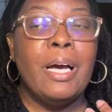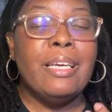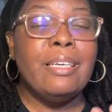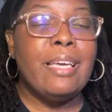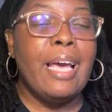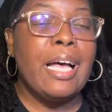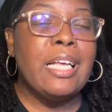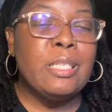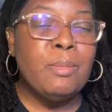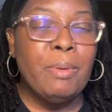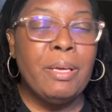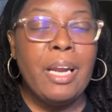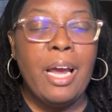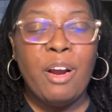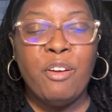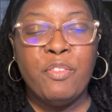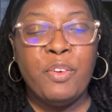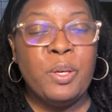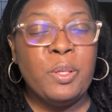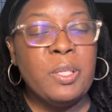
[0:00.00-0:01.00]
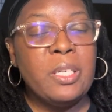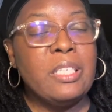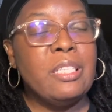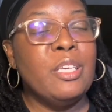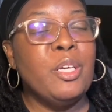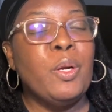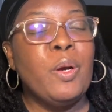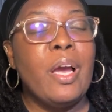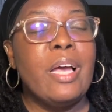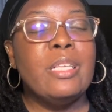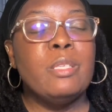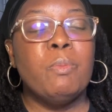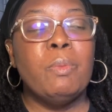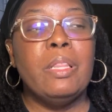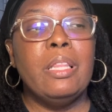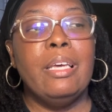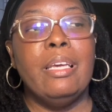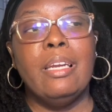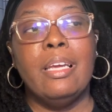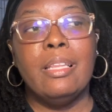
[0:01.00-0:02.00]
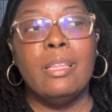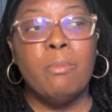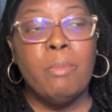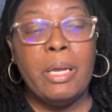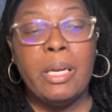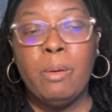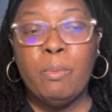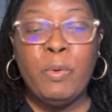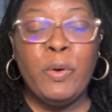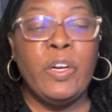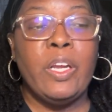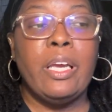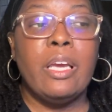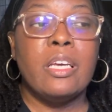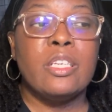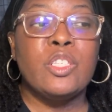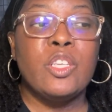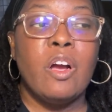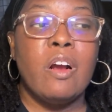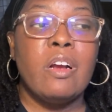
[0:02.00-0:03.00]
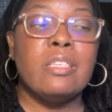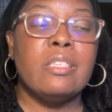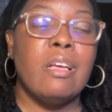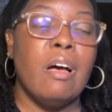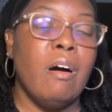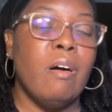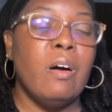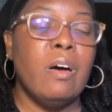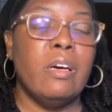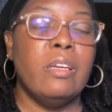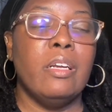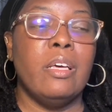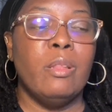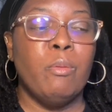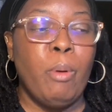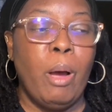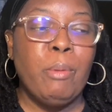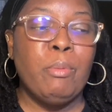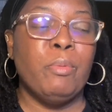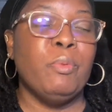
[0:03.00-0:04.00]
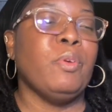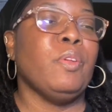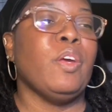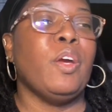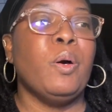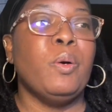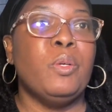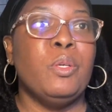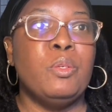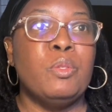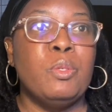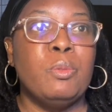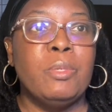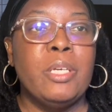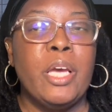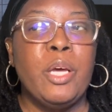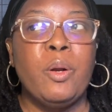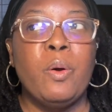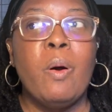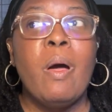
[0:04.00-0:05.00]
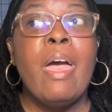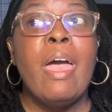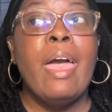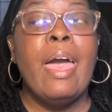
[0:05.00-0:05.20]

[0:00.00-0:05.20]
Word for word: yasmin our fearless leader has been leading the monday morning kickstarts on the Bible Beauty Co youtube channel